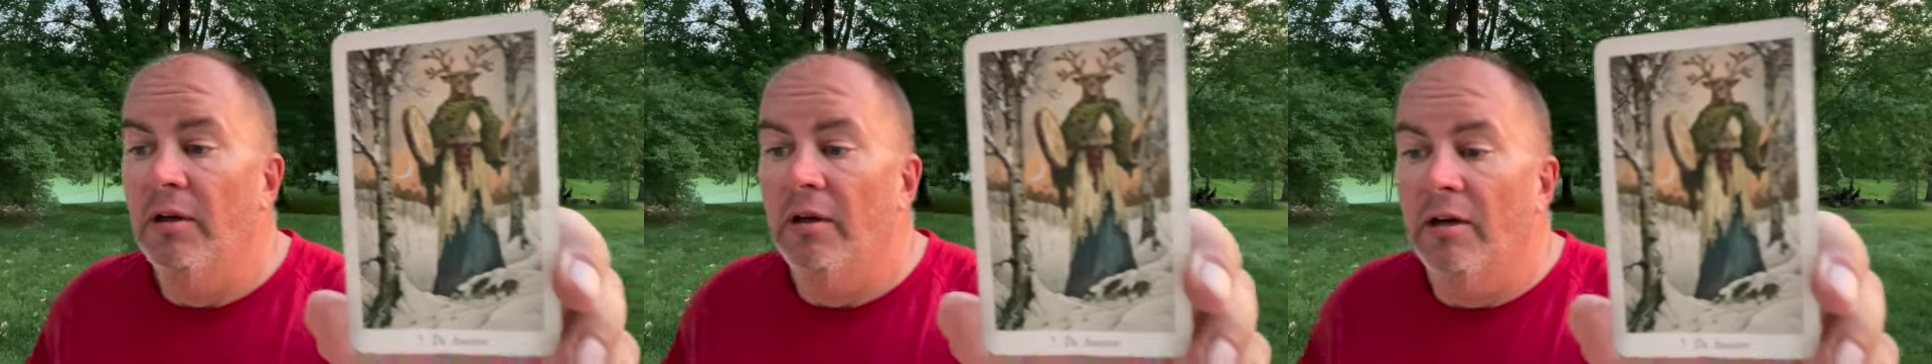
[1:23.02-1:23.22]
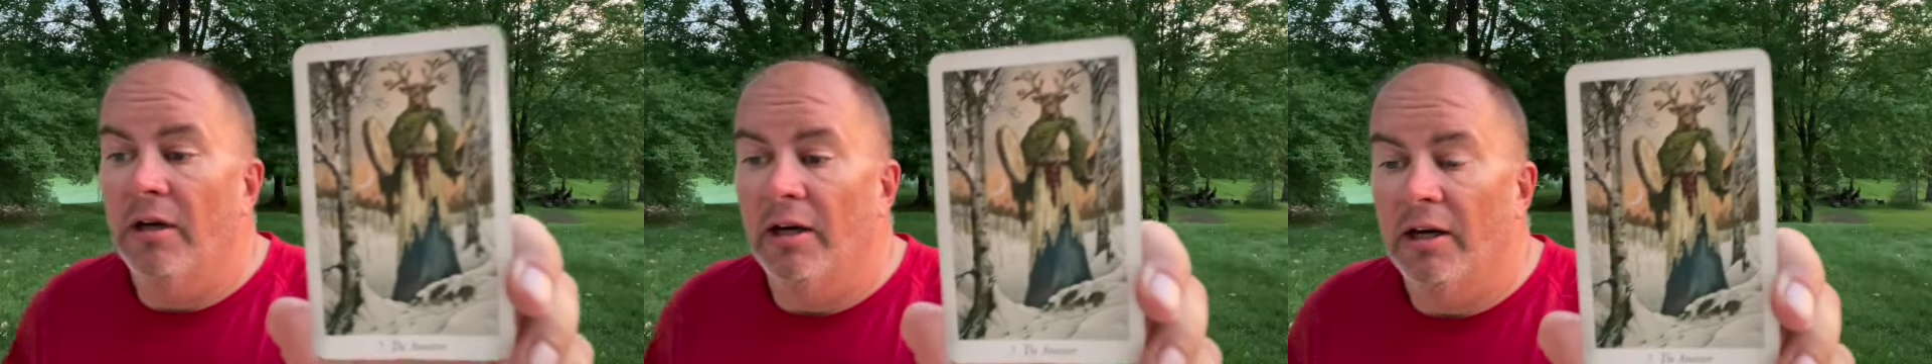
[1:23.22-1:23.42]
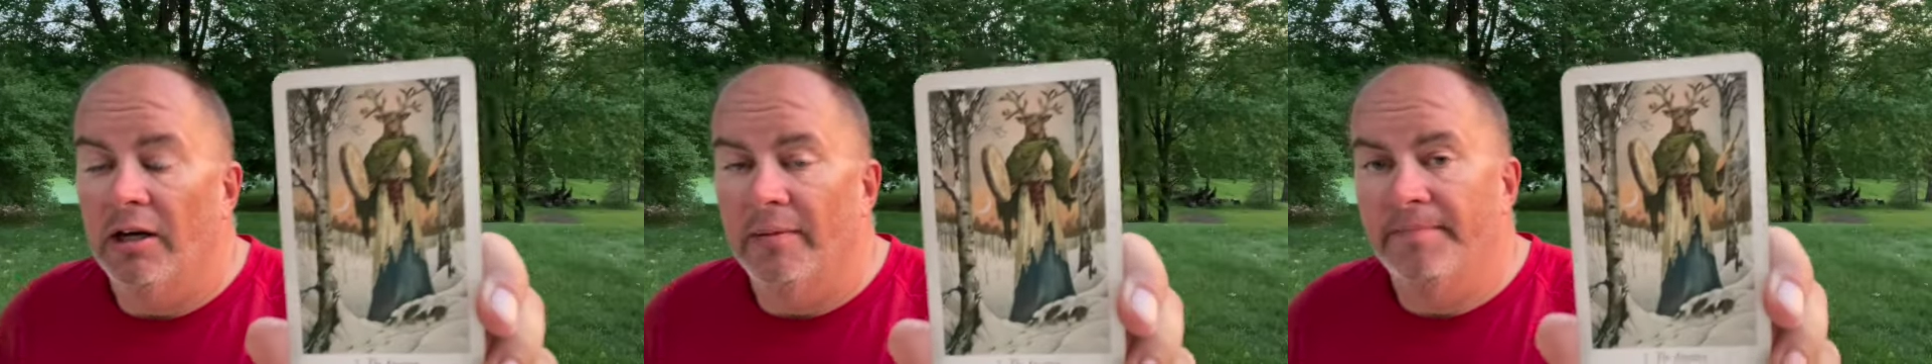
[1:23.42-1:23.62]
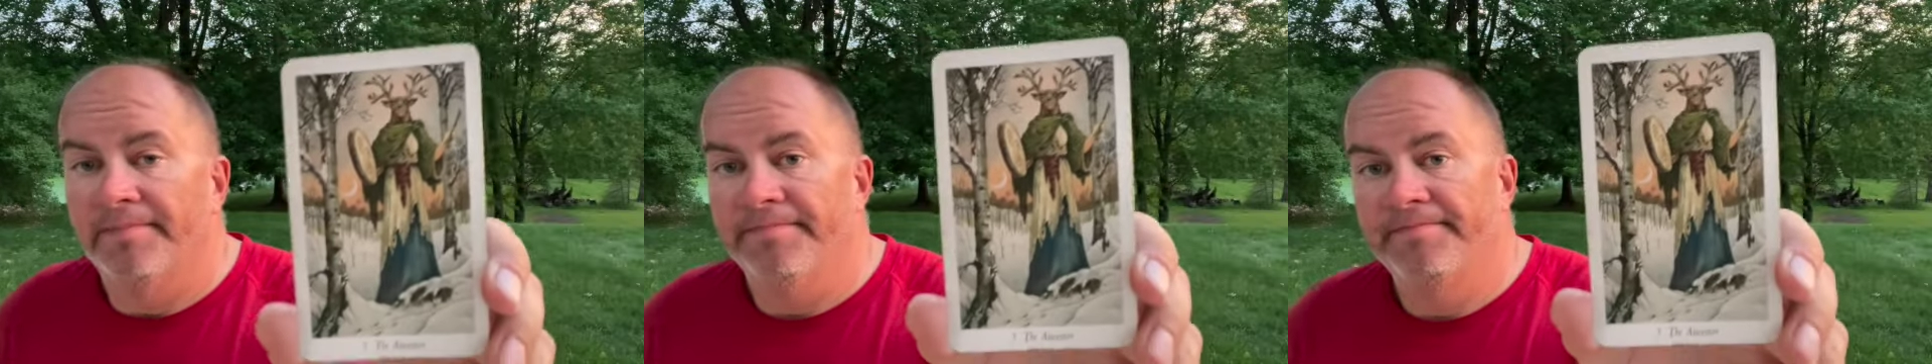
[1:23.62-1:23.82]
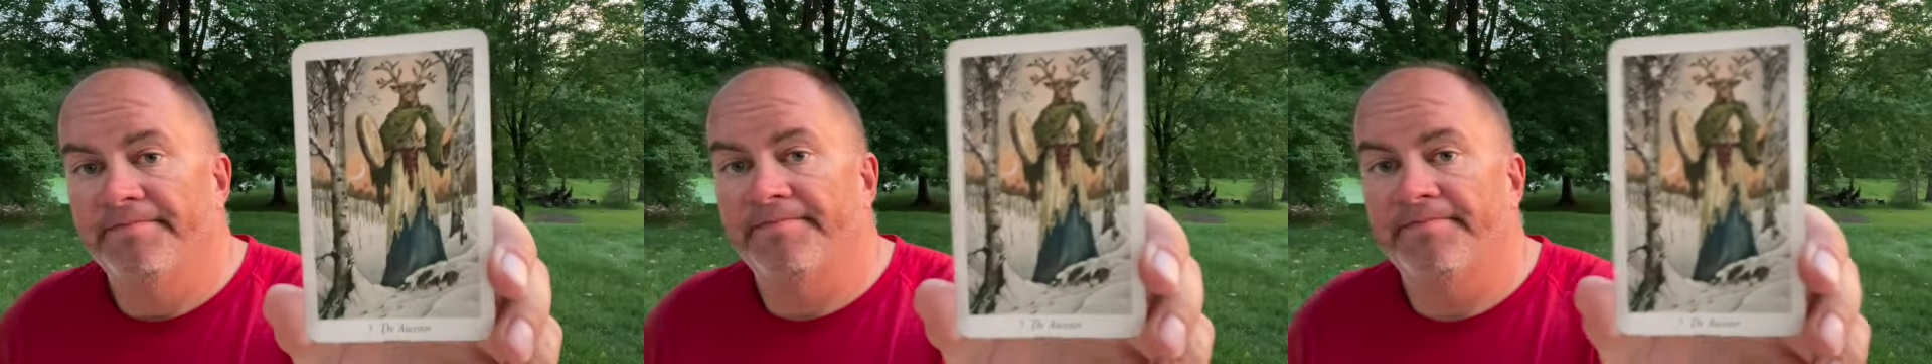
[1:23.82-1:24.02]
Um,
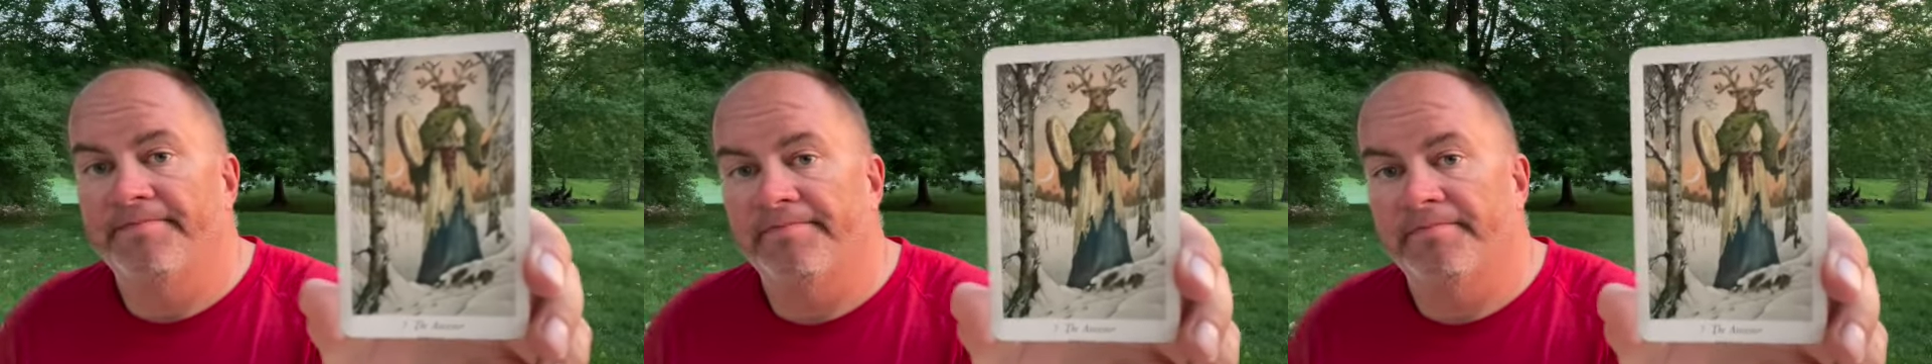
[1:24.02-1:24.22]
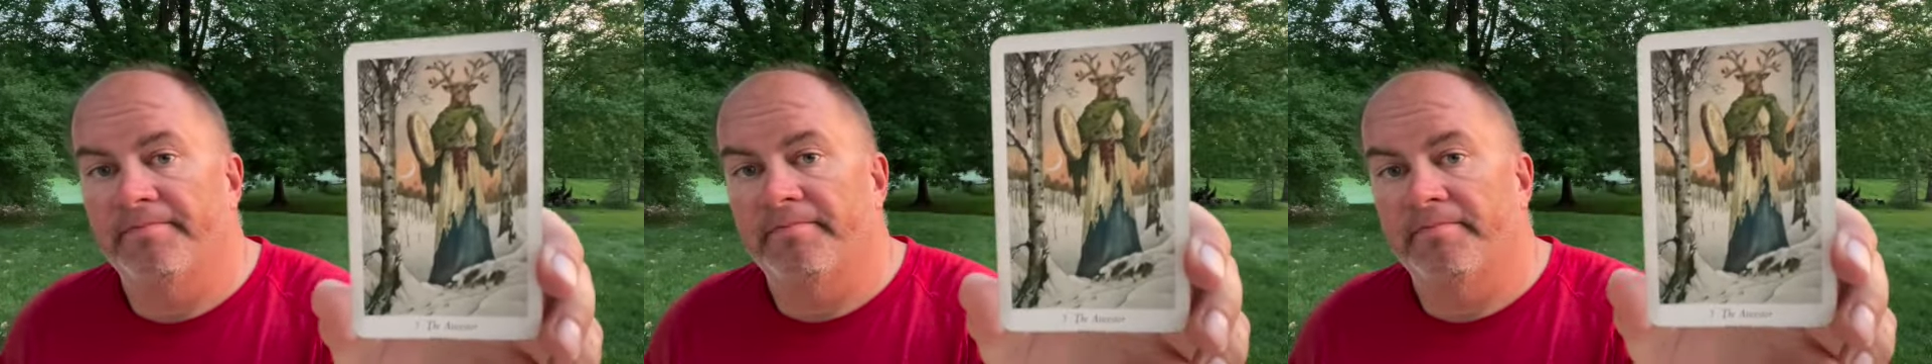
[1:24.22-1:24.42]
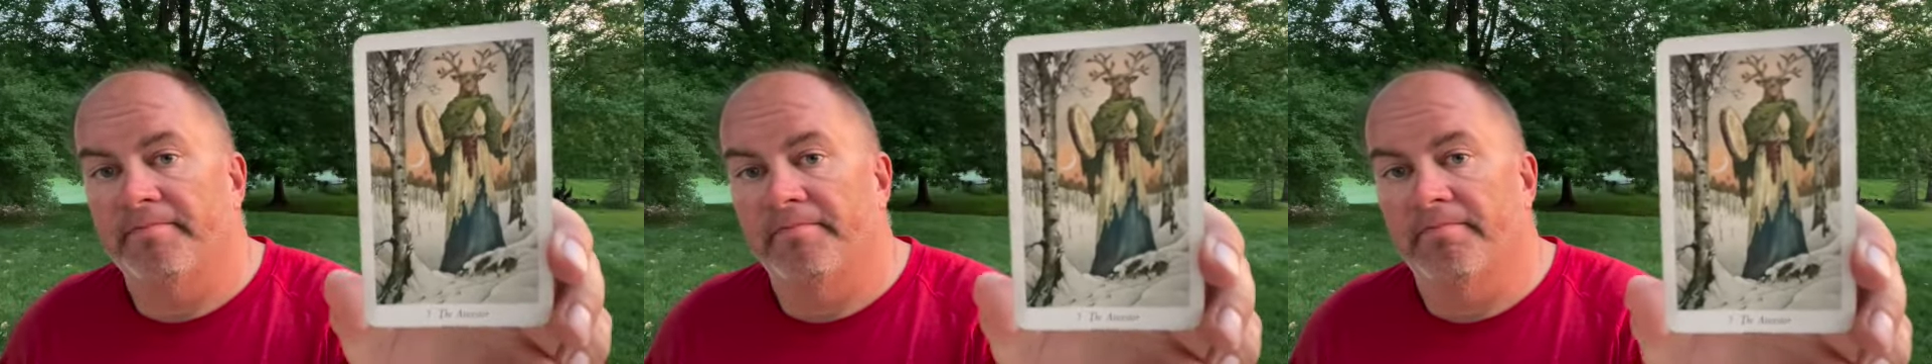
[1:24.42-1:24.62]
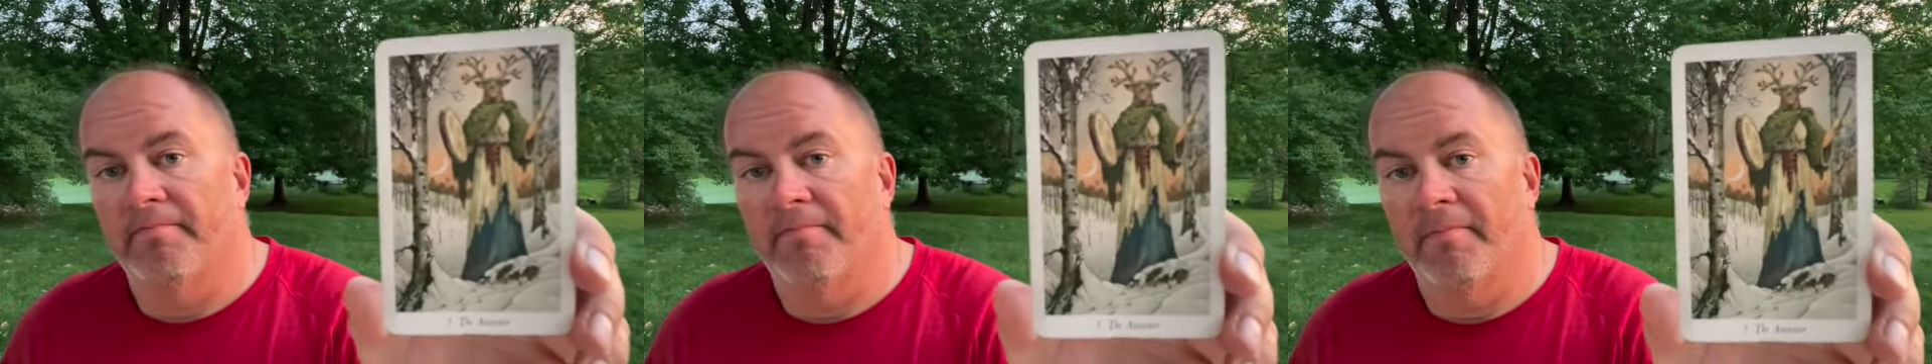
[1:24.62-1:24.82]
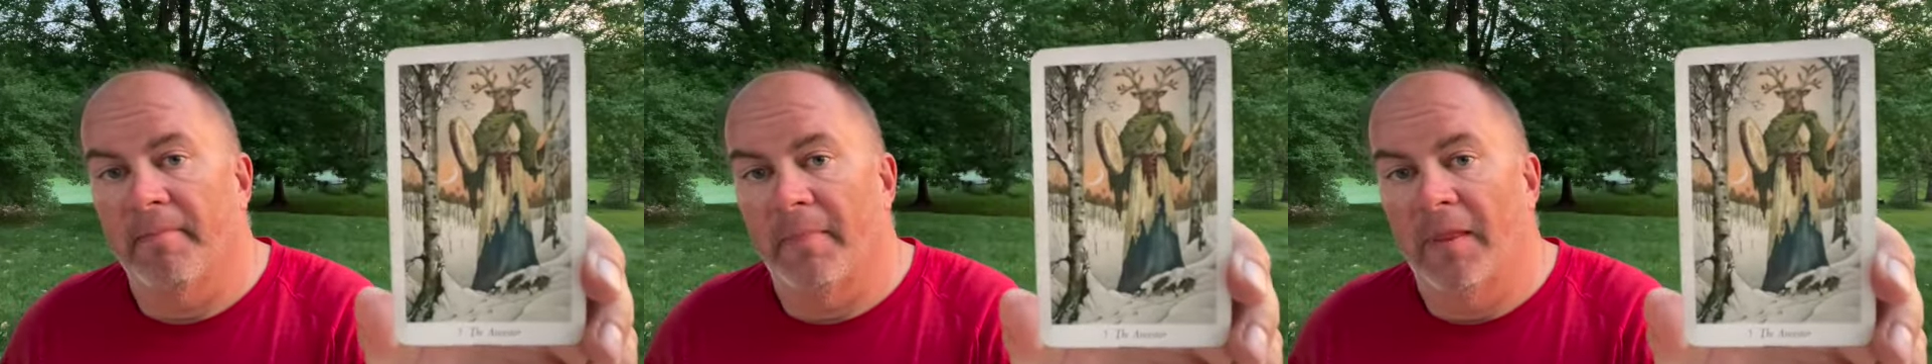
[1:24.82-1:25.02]

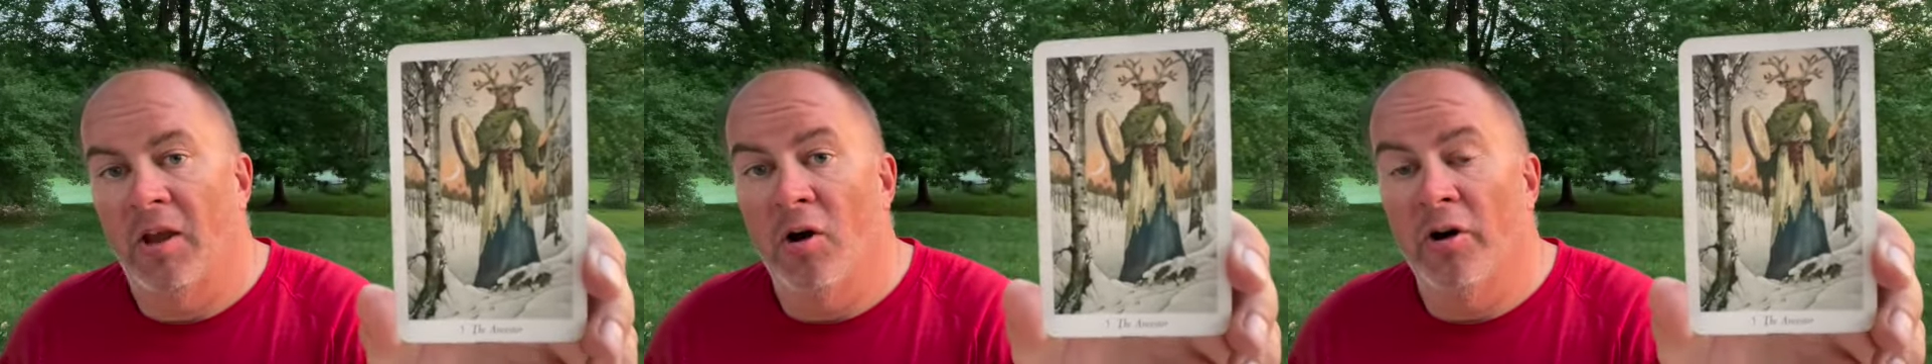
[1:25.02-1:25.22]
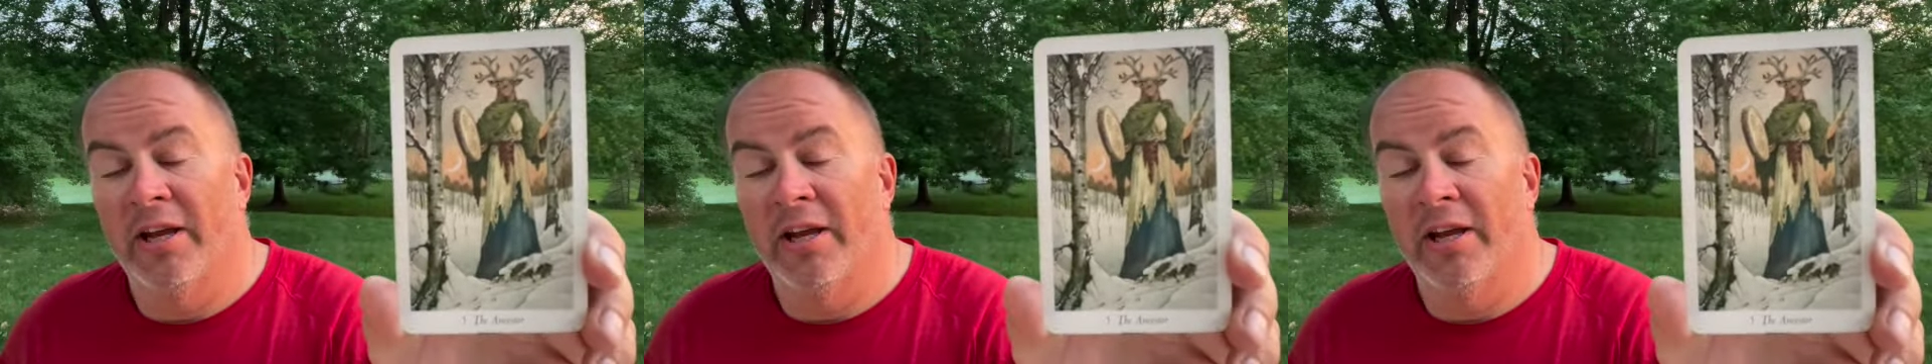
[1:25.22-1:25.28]
you know,